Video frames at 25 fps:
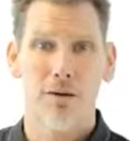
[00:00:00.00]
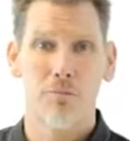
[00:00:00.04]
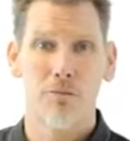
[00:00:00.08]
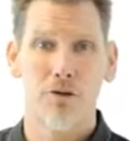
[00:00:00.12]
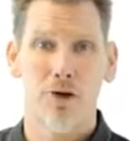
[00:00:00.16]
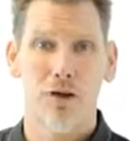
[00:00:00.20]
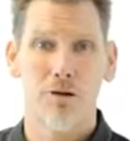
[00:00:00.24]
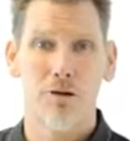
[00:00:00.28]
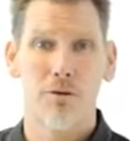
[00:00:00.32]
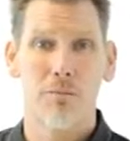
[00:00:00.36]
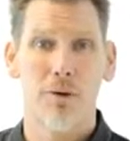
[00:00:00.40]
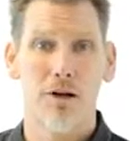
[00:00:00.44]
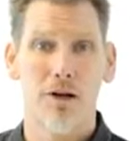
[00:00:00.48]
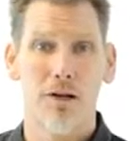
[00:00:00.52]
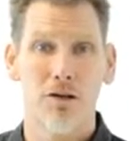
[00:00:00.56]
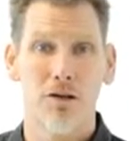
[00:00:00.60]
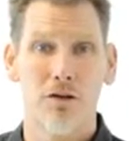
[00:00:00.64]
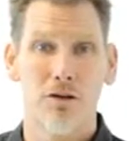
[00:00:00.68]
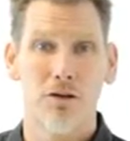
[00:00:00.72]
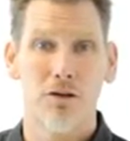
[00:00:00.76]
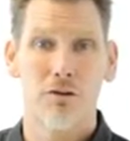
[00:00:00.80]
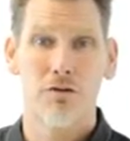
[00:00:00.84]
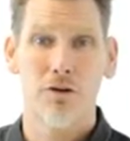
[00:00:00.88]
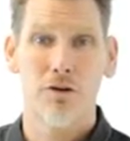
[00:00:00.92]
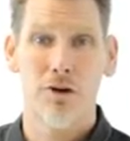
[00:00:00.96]
I'm General
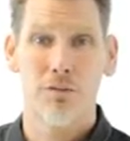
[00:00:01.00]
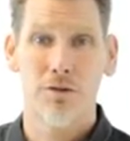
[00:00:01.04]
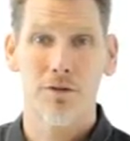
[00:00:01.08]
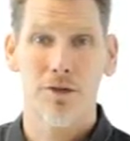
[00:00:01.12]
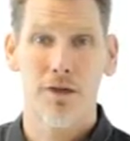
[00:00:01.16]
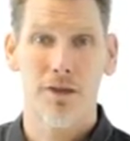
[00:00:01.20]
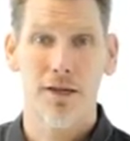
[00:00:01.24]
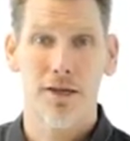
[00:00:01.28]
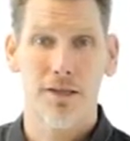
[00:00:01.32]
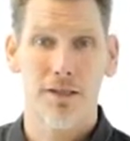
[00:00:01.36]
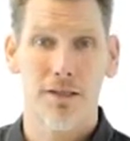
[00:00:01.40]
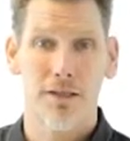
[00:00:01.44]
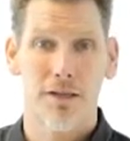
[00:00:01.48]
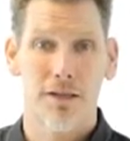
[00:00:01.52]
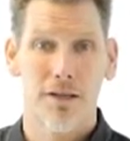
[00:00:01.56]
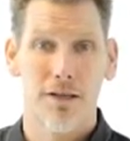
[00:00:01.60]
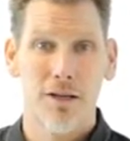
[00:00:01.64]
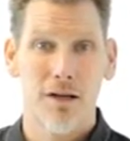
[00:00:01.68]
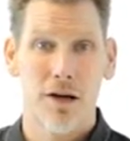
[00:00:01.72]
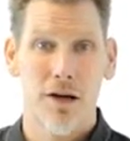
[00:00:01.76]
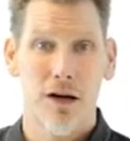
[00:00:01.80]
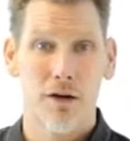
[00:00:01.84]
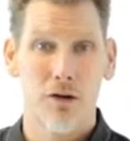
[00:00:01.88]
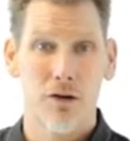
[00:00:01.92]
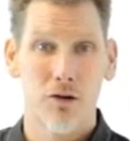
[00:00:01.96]
Manager of Kryptonite.
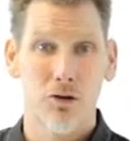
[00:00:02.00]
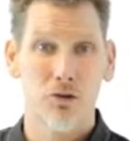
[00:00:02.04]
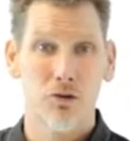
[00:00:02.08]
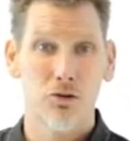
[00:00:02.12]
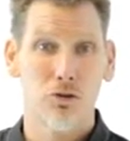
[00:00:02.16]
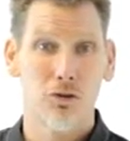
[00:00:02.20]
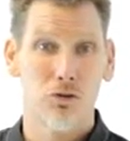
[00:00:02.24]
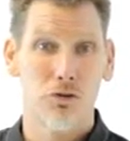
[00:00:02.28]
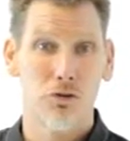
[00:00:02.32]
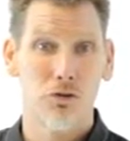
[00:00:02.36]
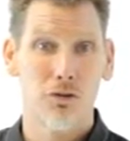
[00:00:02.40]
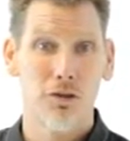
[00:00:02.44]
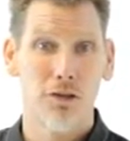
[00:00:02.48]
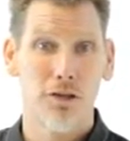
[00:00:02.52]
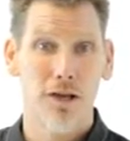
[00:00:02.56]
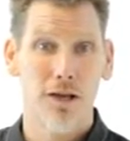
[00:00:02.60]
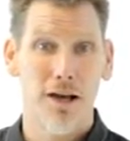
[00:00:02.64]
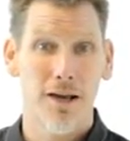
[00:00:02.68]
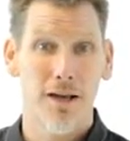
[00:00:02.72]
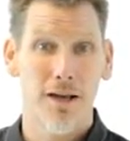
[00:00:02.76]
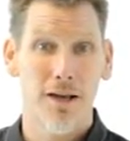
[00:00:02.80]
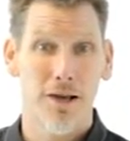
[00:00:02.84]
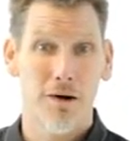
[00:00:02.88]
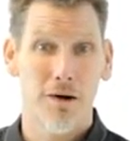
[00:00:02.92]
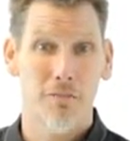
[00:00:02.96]
I'm going to talk to you
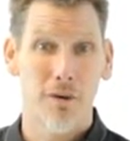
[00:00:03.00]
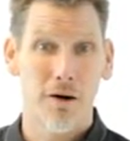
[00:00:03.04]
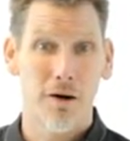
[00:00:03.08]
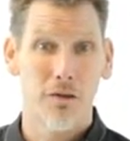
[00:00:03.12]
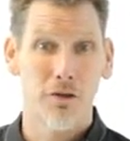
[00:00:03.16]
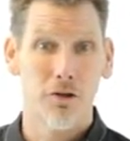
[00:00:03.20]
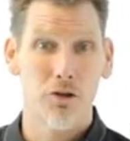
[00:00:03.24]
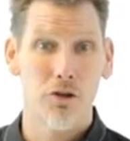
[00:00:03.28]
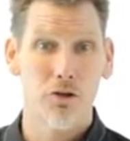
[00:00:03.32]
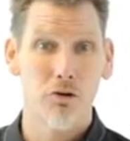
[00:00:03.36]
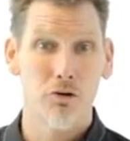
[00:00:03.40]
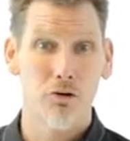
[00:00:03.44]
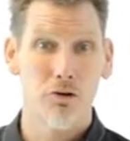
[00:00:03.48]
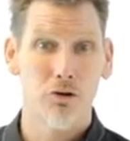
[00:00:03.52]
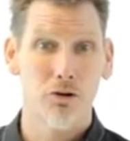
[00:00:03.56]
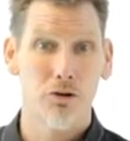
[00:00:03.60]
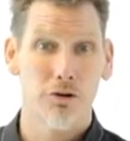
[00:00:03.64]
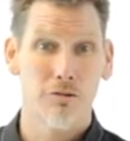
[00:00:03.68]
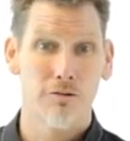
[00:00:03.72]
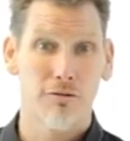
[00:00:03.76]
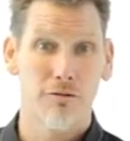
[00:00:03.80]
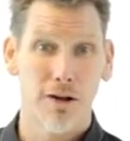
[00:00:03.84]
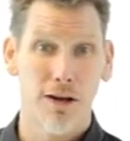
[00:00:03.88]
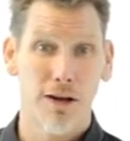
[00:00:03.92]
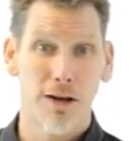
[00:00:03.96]
today about the New York
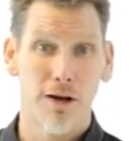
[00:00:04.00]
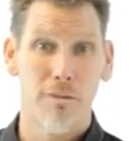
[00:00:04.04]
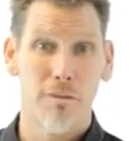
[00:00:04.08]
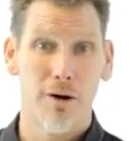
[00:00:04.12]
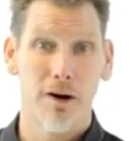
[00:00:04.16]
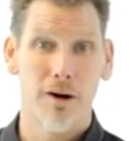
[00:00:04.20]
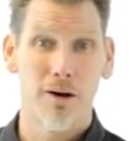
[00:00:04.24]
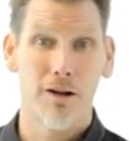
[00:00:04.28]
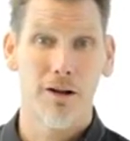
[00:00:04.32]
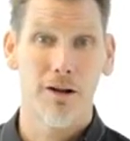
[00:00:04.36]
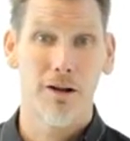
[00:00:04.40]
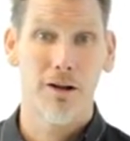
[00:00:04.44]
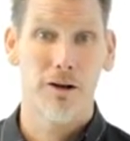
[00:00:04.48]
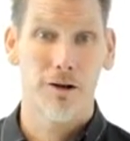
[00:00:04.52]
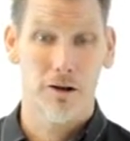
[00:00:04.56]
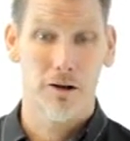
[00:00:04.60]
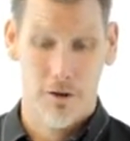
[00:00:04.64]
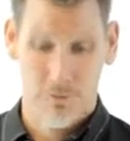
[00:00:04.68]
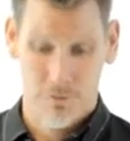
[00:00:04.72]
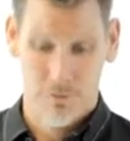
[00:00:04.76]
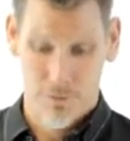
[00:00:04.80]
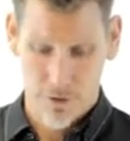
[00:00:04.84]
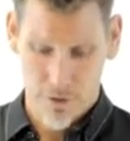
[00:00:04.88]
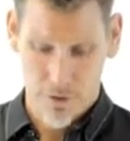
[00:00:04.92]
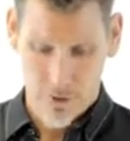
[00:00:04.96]
Fahgettaboudit lock.
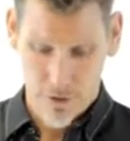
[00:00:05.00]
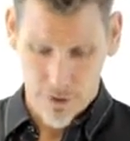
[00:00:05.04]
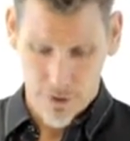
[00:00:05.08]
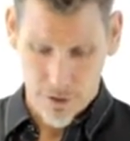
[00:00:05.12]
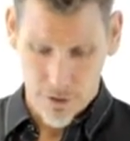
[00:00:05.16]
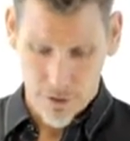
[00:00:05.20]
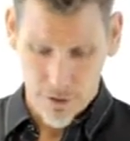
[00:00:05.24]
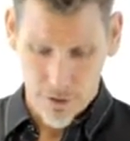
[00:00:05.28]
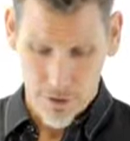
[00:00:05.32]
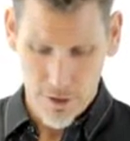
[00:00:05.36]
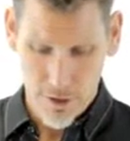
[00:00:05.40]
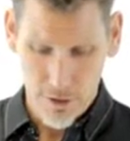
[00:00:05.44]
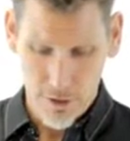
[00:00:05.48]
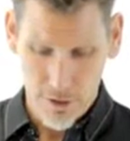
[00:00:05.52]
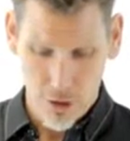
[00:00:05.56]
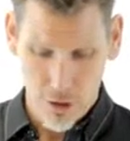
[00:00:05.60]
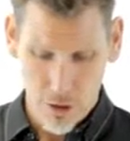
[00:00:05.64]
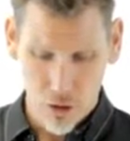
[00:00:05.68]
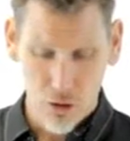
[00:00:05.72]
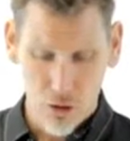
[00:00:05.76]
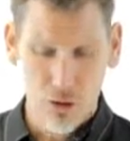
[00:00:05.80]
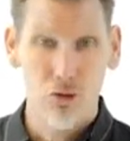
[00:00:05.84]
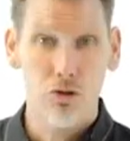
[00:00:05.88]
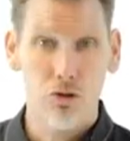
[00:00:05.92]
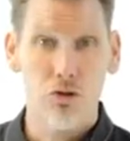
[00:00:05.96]
This
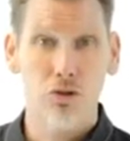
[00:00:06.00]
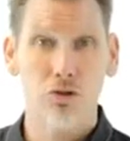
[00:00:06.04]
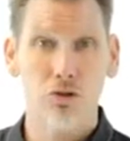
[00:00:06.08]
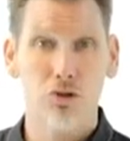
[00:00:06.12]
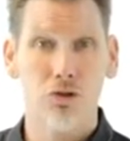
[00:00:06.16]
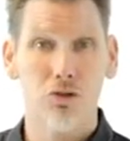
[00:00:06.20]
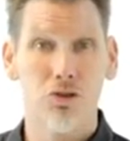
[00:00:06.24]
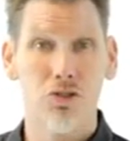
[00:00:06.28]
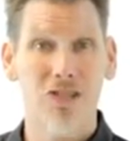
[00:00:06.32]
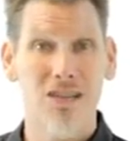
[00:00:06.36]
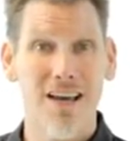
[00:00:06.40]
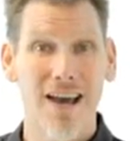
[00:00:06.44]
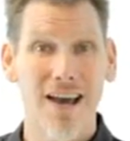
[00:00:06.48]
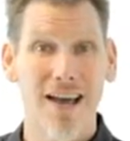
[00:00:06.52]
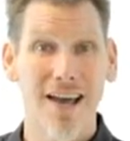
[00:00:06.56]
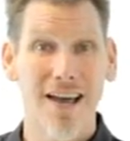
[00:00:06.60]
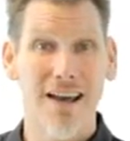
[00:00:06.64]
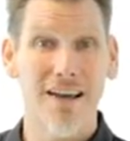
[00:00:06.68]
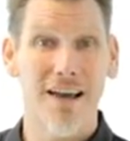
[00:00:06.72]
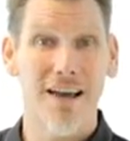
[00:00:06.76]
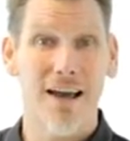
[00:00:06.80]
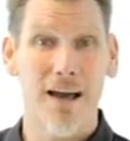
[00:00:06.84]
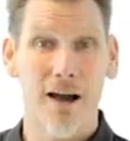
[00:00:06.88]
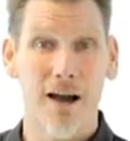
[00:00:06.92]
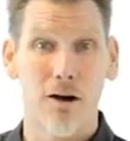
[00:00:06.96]
lock scores
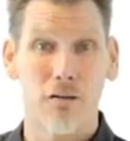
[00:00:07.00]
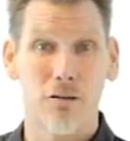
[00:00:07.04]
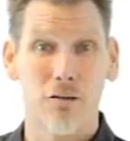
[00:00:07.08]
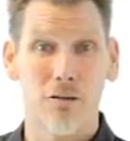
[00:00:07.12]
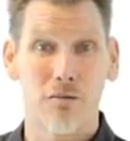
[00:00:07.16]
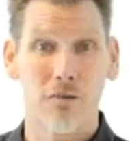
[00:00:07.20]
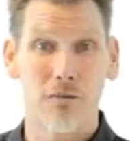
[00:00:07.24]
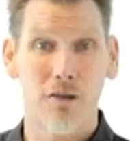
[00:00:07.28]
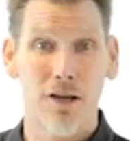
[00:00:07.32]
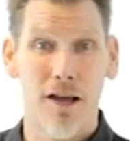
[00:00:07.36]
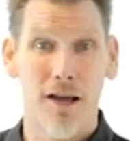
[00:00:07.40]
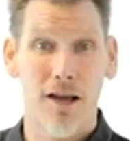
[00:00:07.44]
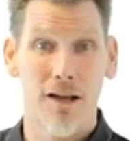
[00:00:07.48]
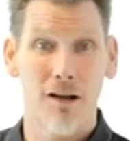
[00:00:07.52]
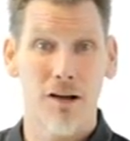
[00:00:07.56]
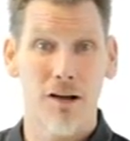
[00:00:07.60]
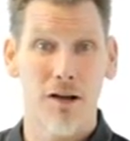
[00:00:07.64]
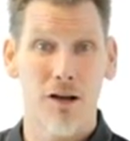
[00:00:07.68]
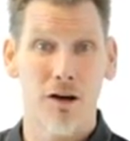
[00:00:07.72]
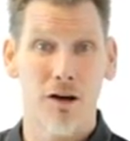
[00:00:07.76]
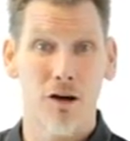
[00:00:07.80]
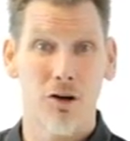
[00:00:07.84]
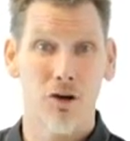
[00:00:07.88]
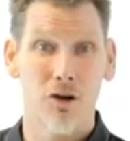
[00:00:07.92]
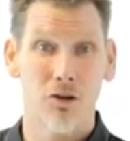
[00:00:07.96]
10 out of 10
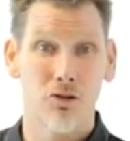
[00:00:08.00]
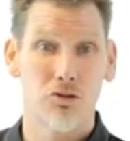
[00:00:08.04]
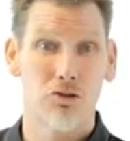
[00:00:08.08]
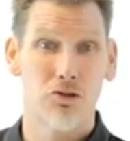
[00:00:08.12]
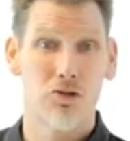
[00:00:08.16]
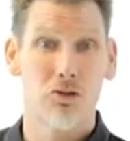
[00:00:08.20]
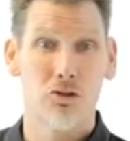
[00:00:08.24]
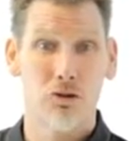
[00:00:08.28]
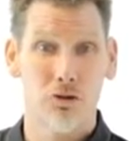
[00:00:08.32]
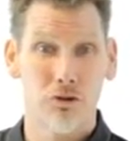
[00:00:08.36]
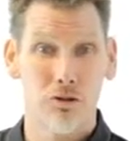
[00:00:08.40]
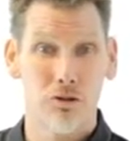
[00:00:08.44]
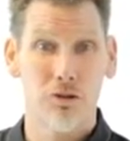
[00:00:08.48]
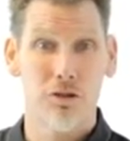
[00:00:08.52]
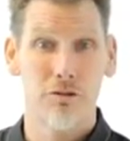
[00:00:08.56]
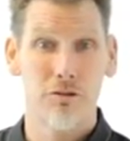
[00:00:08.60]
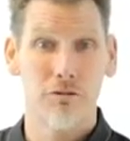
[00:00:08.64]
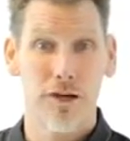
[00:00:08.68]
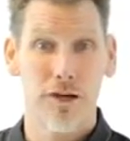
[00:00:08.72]
on our security